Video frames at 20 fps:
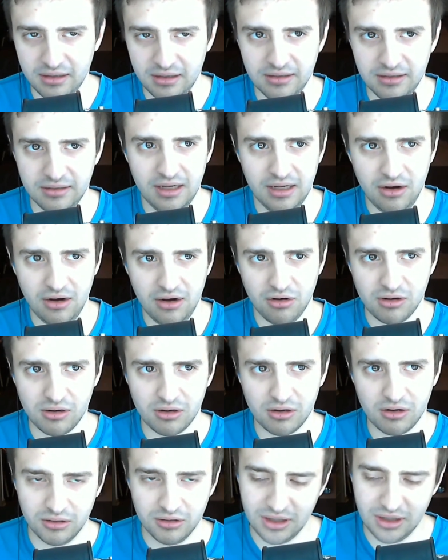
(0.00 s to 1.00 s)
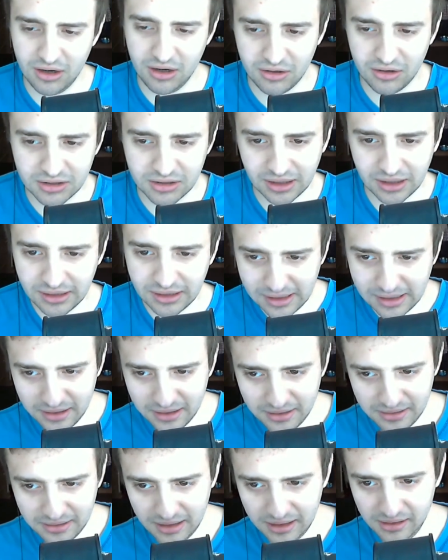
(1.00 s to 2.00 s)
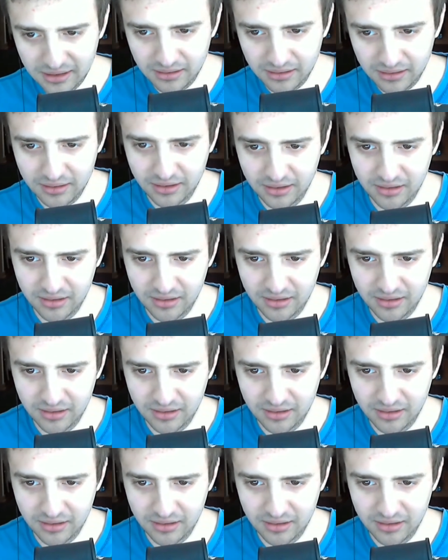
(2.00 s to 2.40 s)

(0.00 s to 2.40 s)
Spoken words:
is they are slightly out of date